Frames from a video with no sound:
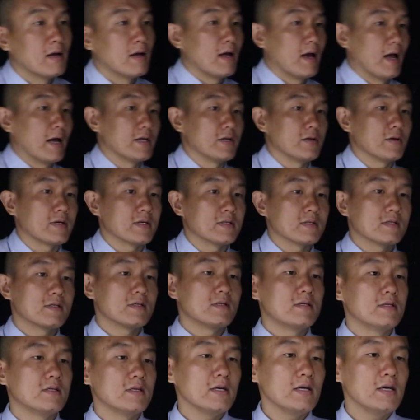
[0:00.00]
And you can
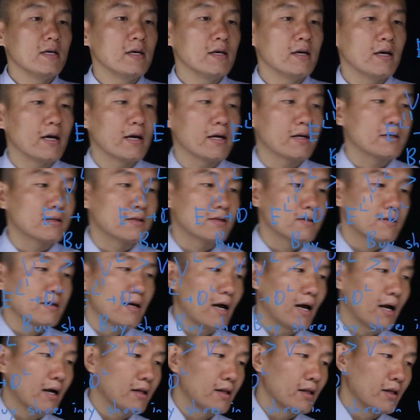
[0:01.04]
see
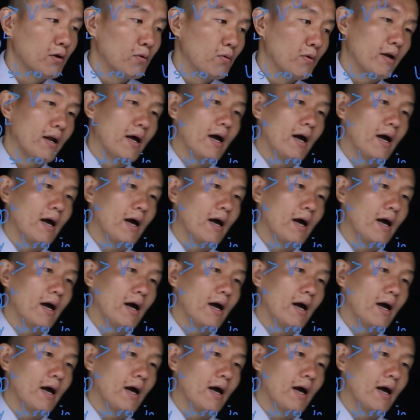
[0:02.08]
exactly what